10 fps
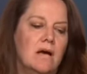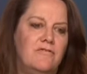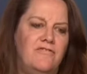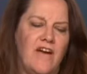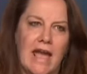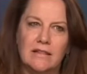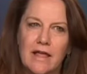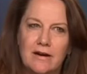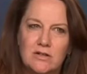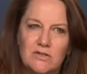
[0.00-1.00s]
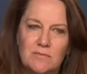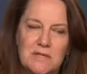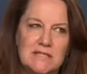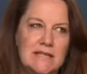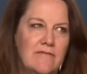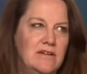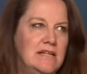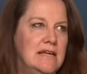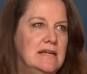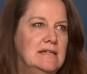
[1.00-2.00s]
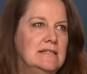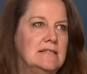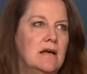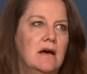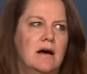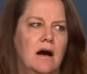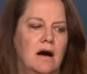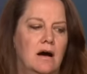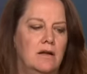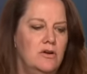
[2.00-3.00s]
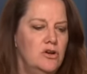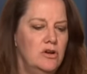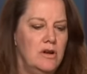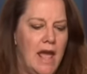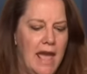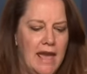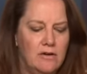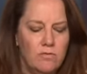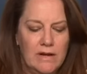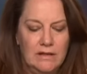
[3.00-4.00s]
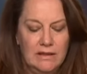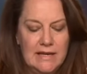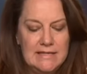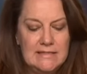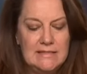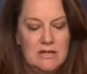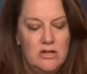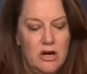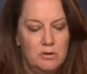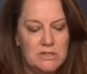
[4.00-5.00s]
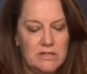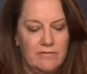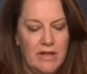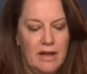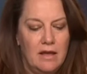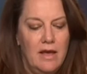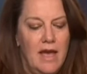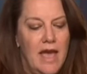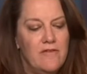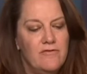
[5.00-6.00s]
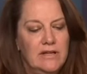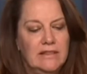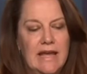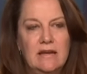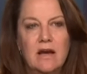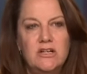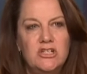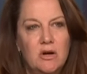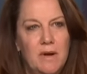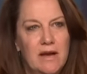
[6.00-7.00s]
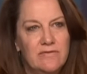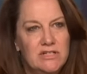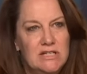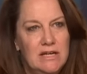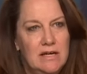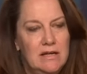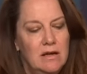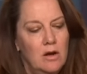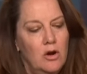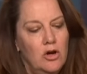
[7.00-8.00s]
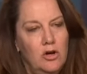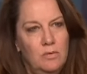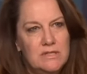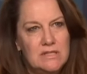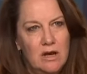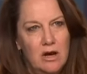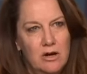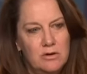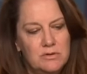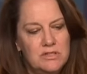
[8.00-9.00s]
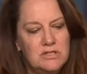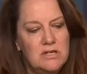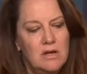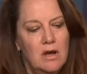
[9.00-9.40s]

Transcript: Fan letters from the 70s. Handwritten lists and notes of, like, every late night show we ever did, who was the host,